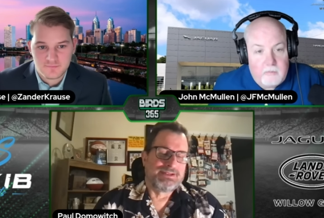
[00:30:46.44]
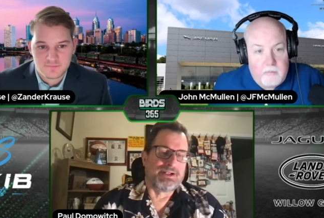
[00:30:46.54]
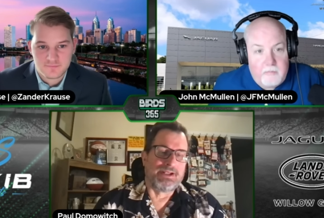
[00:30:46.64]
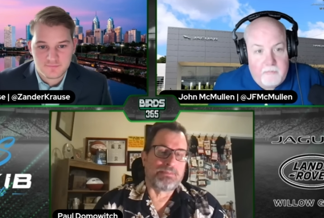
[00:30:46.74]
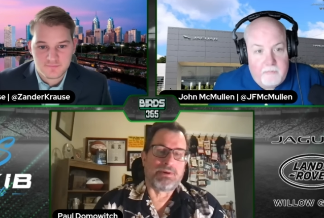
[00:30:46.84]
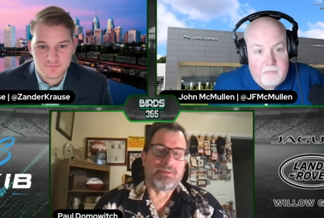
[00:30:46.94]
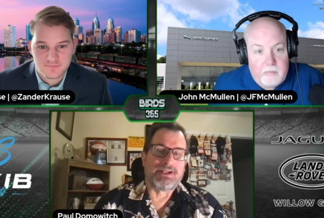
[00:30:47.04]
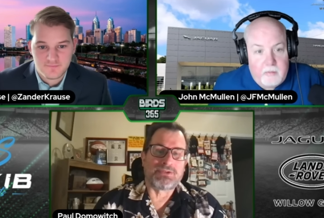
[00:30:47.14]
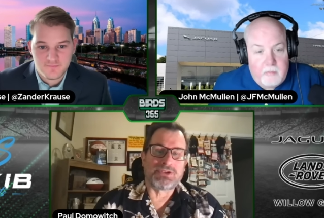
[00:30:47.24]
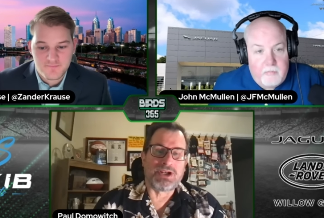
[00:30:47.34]
Speaker 1: You know, he
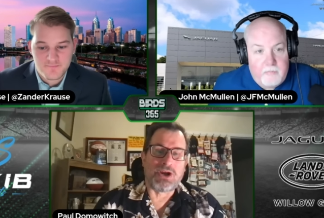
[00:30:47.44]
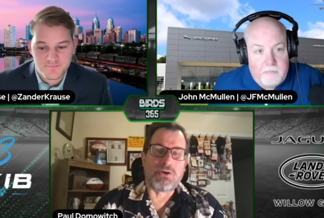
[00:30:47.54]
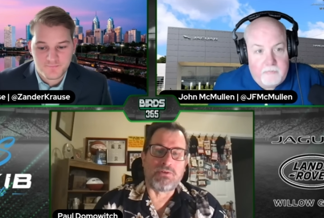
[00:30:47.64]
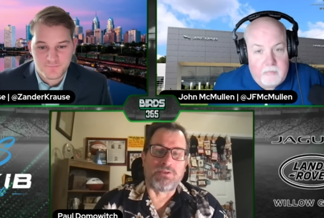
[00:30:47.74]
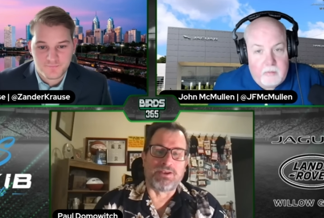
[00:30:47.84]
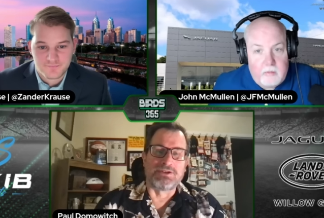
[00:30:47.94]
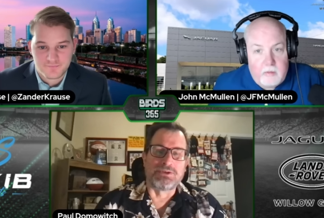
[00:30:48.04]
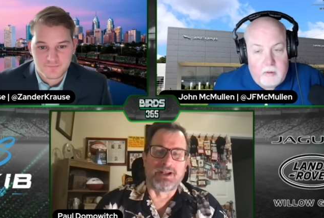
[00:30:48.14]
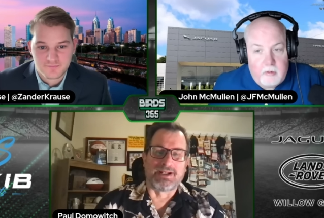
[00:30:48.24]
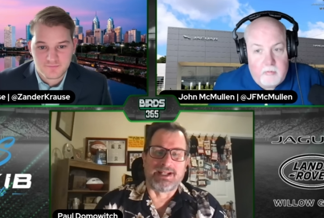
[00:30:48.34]
probably doesn't go if he
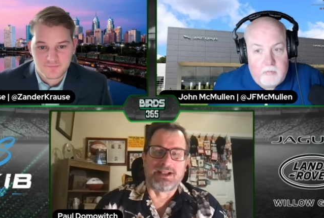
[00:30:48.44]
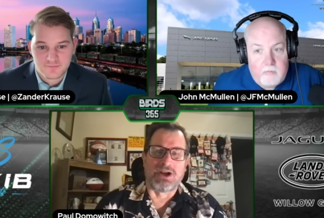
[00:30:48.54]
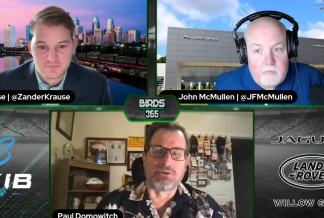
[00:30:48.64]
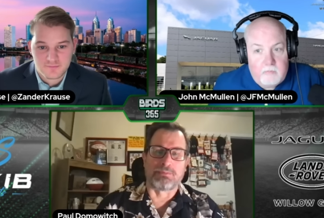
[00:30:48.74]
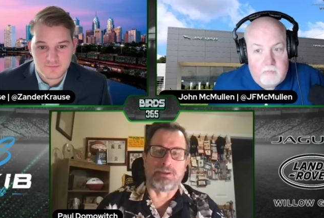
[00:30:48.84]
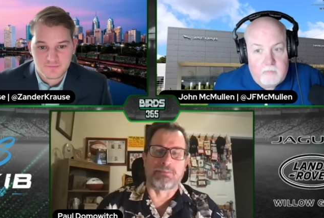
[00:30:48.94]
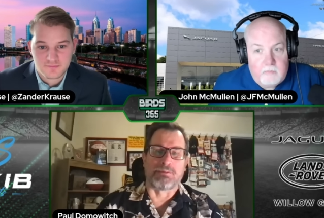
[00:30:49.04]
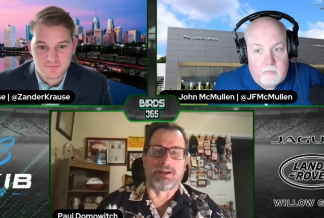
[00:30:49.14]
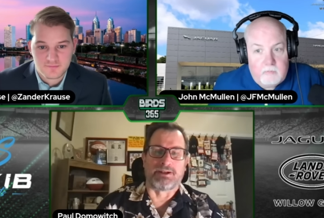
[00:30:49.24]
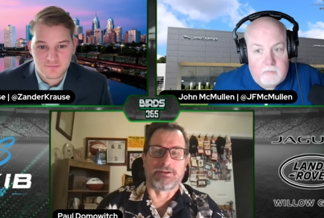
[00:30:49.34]
knew how to get along with
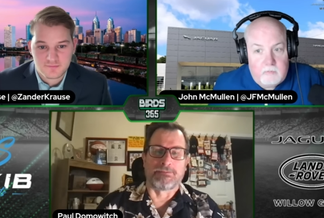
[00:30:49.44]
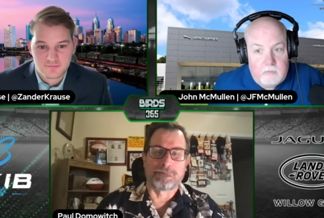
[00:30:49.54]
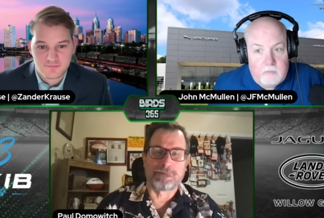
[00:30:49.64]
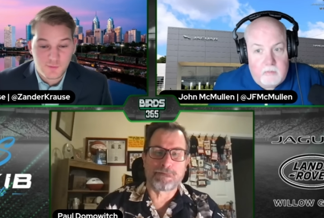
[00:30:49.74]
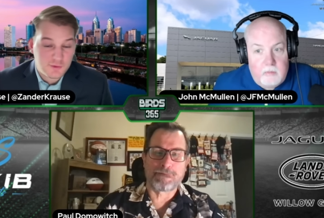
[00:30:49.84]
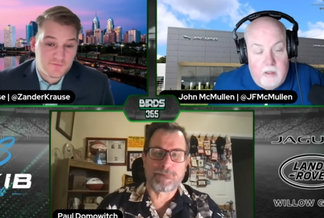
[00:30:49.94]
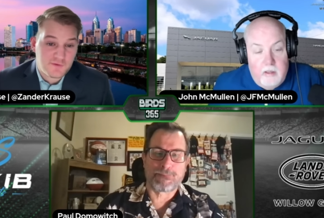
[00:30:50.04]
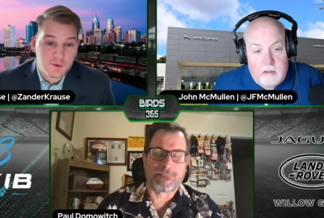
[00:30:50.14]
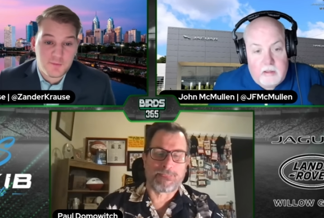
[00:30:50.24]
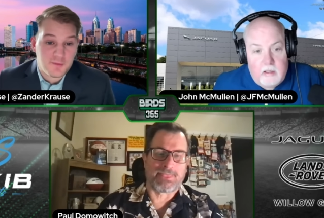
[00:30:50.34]
people better. I wonder yeah, if
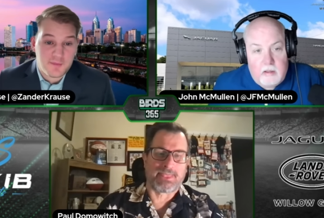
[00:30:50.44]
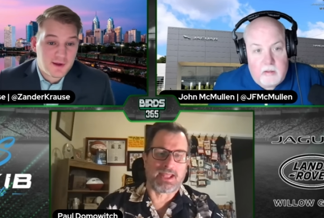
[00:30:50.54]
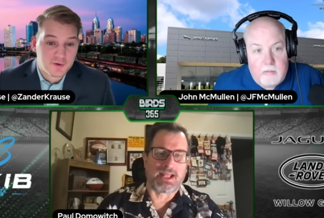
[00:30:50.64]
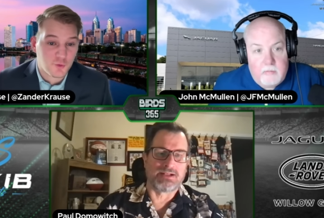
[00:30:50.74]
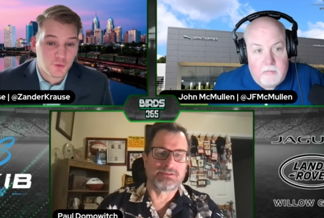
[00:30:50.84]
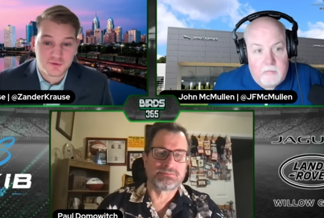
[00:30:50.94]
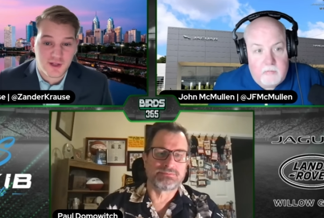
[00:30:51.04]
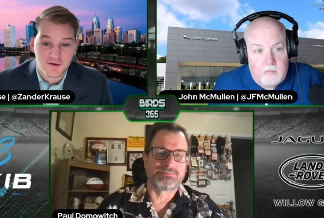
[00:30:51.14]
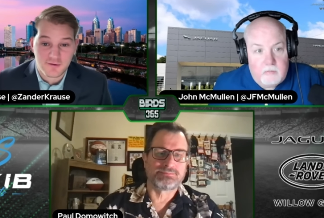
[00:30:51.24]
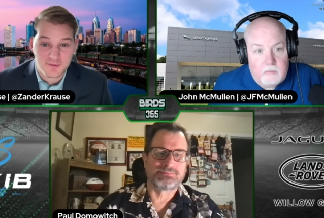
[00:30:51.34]
he would have been a
Speaker 2: better
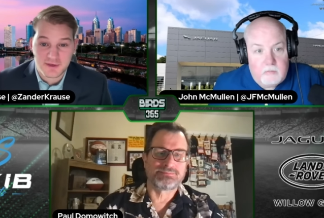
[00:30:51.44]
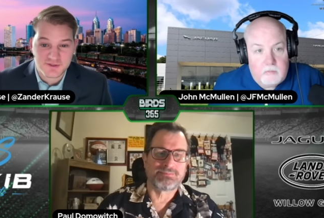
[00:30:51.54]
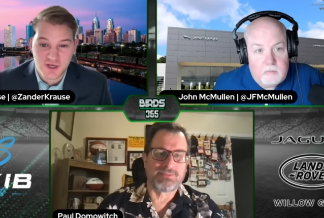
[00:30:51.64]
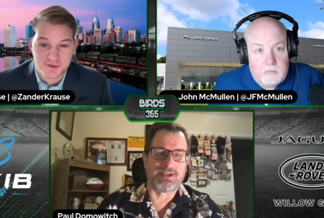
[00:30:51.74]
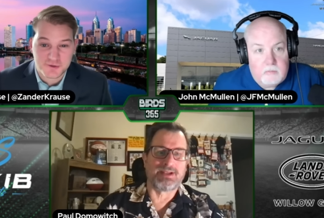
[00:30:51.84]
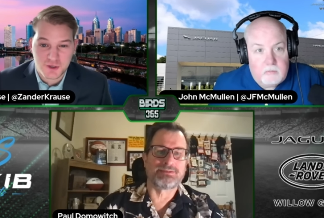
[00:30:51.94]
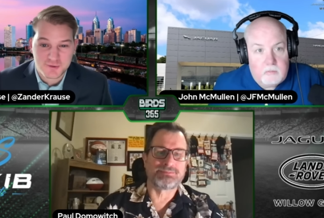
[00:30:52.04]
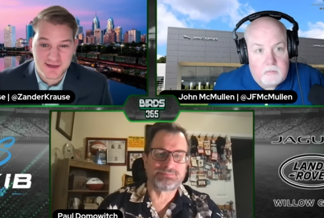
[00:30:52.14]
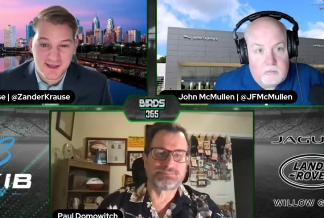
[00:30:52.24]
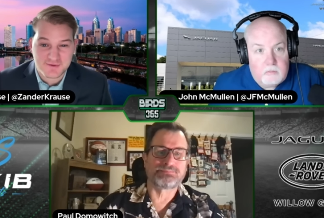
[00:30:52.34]
coordinator. I mean, John, you
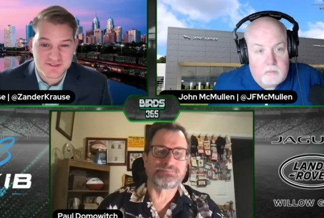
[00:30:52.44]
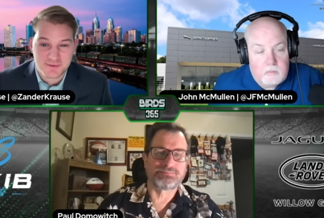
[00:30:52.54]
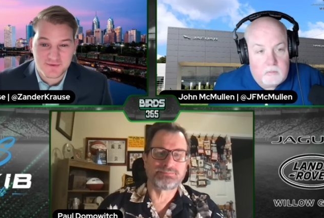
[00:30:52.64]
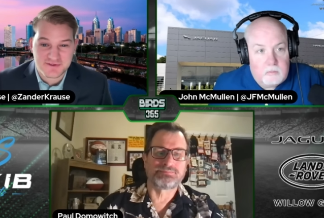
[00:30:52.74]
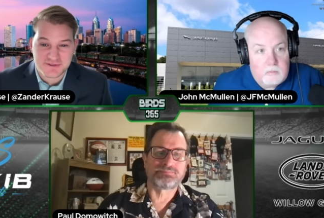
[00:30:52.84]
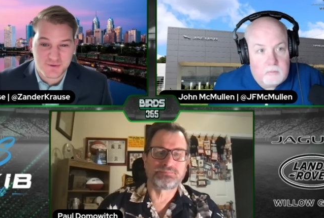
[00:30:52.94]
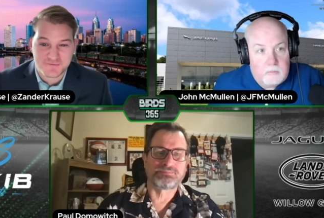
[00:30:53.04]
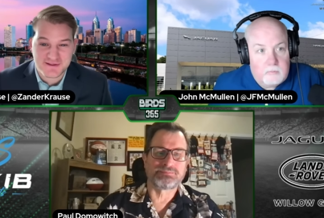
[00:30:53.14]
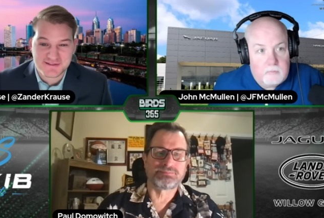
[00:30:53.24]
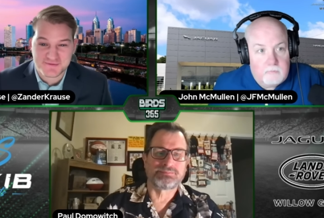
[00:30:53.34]
talk about how some of his
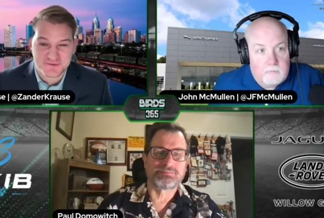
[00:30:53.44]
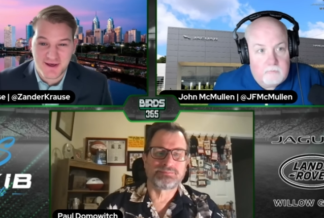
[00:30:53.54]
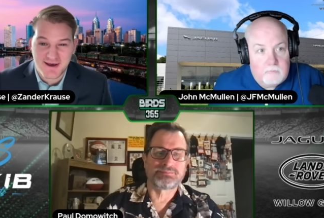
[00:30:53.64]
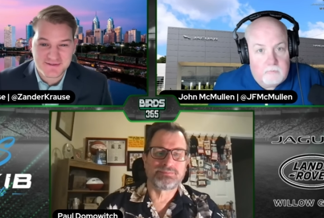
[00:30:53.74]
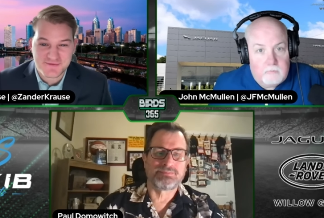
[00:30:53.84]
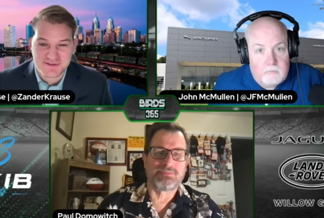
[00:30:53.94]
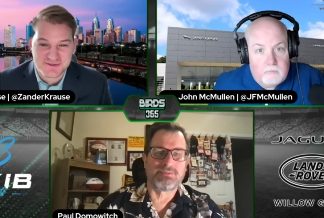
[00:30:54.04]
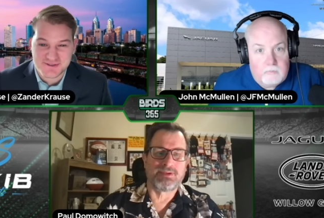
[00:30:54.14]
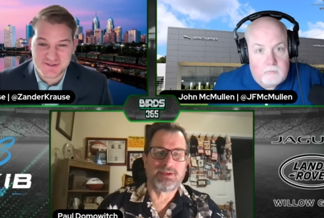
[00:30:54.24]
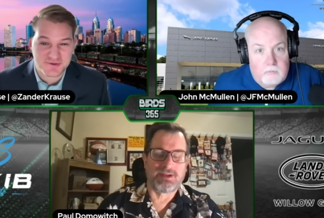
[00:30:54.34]
offensive philosophies
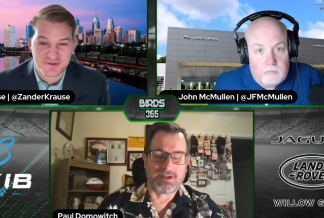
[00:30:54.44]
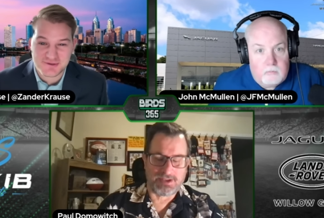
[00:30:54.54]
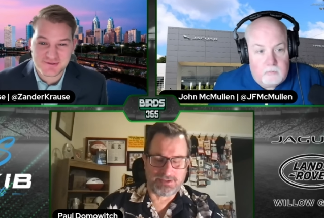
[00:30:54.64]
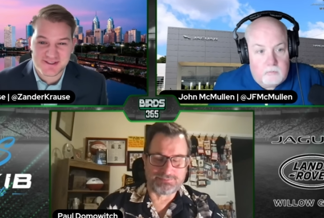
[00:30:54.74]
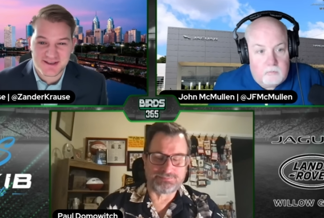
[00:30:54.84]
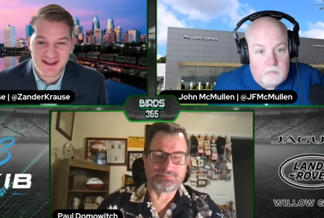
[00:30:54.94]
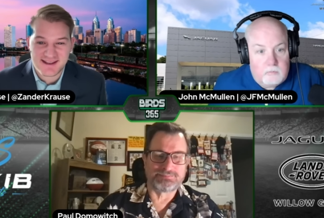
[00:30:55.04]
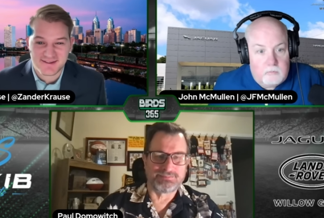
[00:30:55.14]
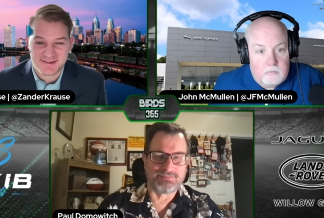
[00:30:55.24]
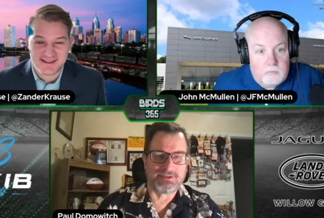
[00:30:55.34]
are still used
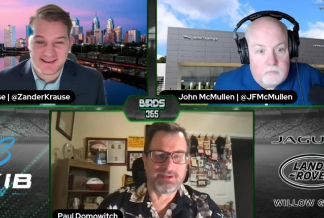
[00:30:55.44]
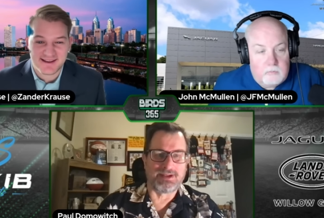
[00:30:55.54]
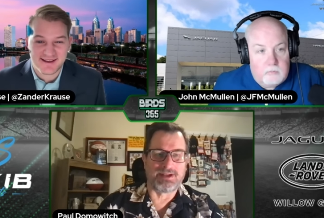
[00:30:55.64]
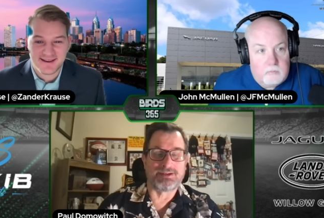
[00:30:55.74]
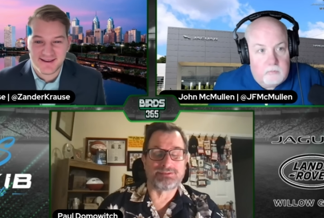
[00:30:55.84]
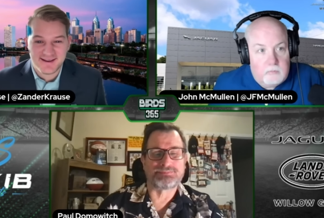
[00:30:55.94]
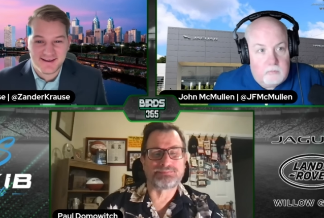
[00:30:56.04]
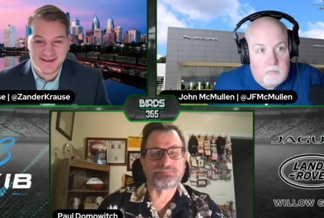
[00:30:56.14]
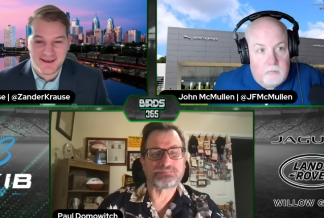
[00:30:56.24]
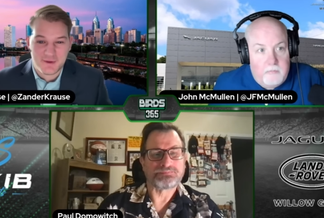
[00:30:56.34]
today in the league. I